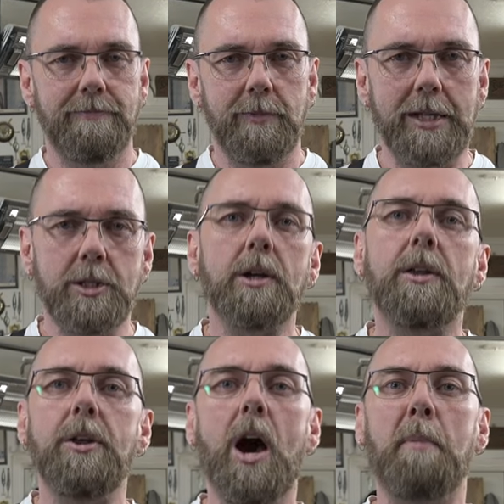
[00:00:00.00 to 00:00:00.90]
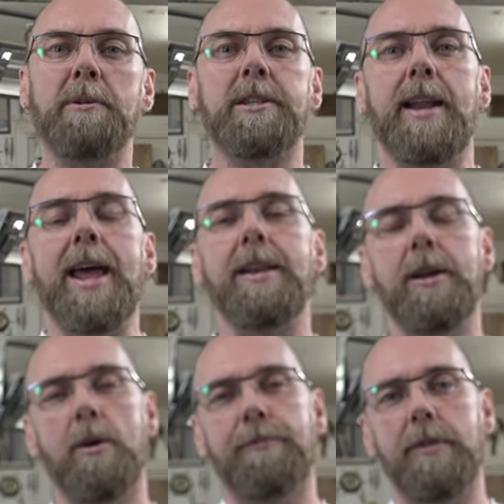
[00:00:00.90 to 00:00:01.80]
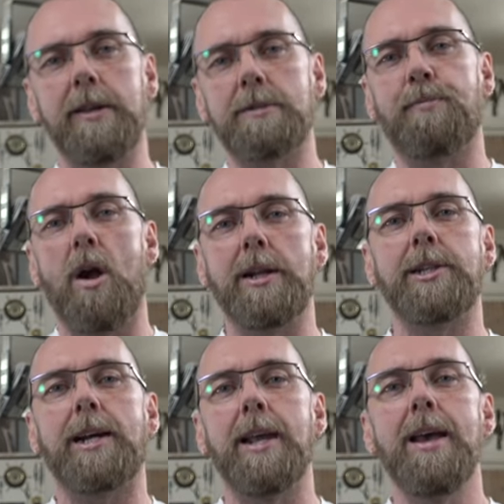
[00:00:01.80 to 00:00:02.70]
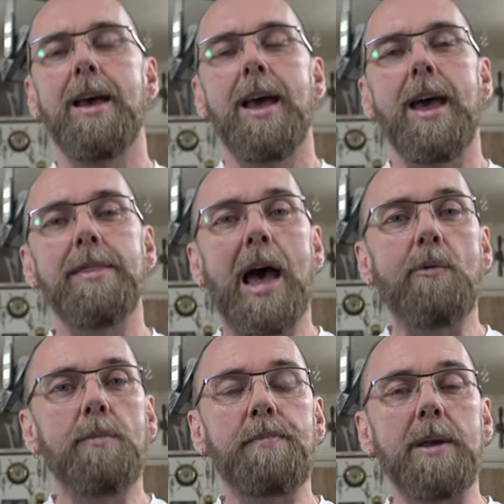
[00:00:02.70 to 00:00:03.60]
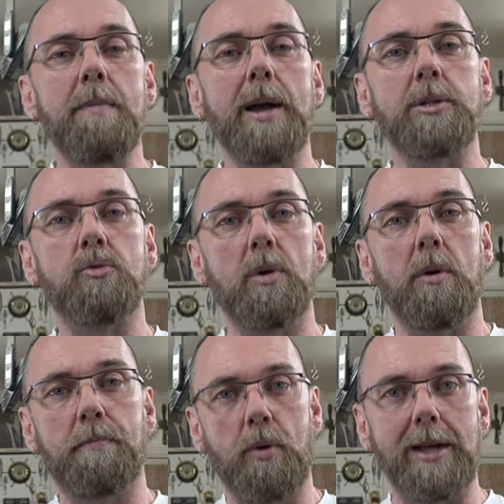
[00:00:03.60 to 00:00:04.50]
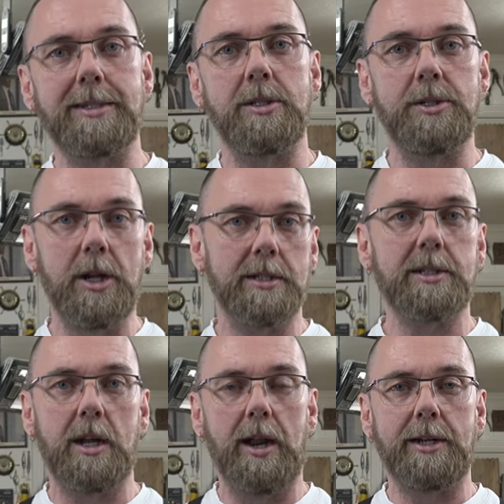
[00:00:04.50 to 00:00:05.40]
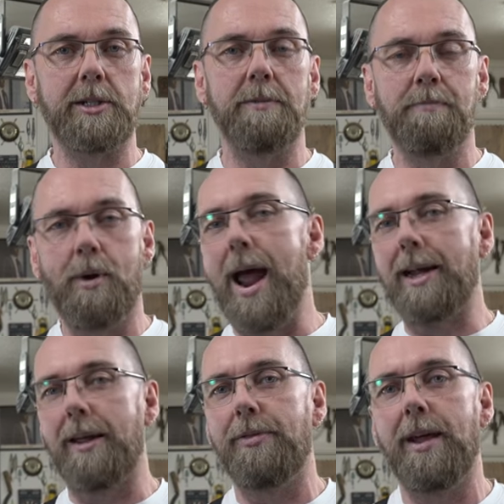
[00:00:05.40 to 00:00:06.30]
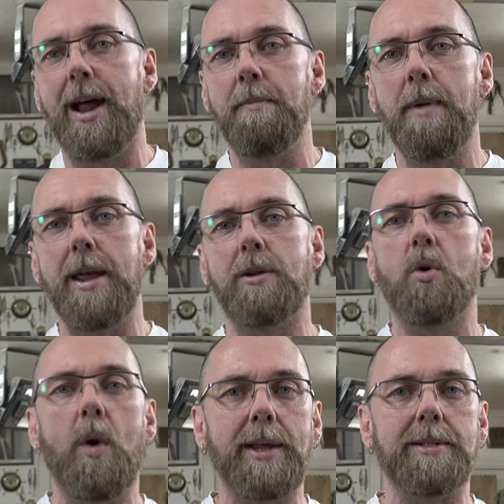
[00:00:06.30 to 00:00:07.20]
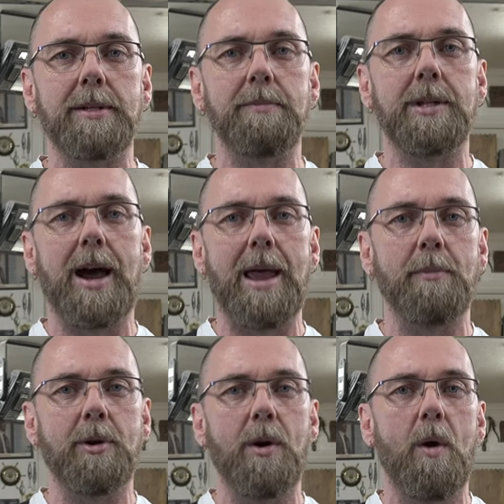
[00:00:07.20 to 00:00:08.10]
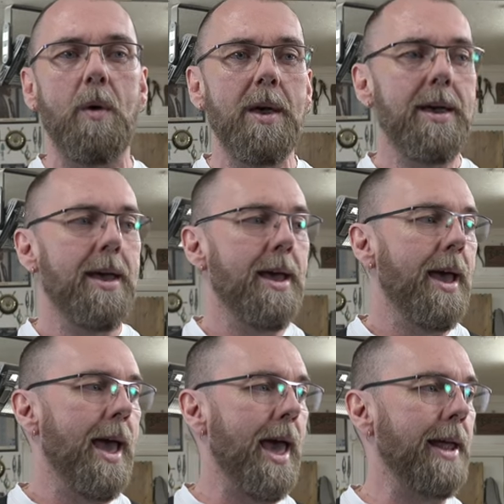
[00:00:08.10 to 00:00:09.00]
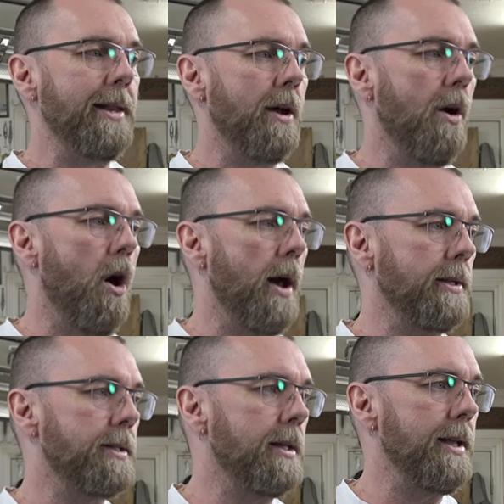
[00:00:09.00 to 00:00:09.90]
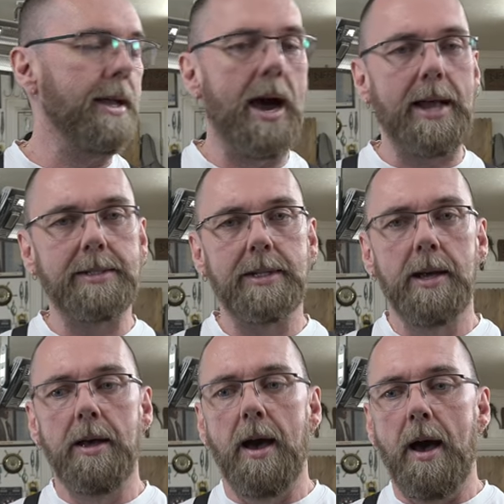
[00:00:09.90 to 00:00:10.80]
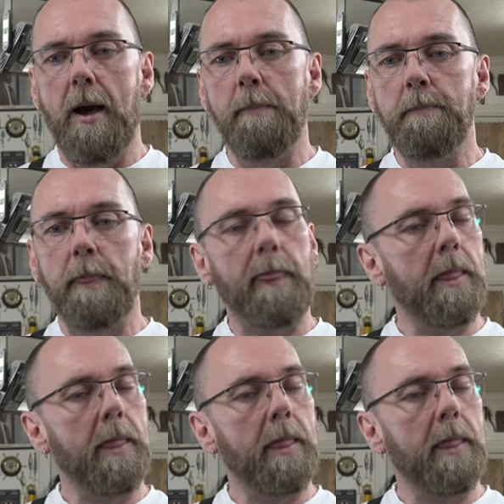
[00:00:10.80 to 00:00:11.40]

let's look at the opposite end here for this project, and that would be my drill press dust collection bracket that I made quite some time ago. And honestly, guys, um,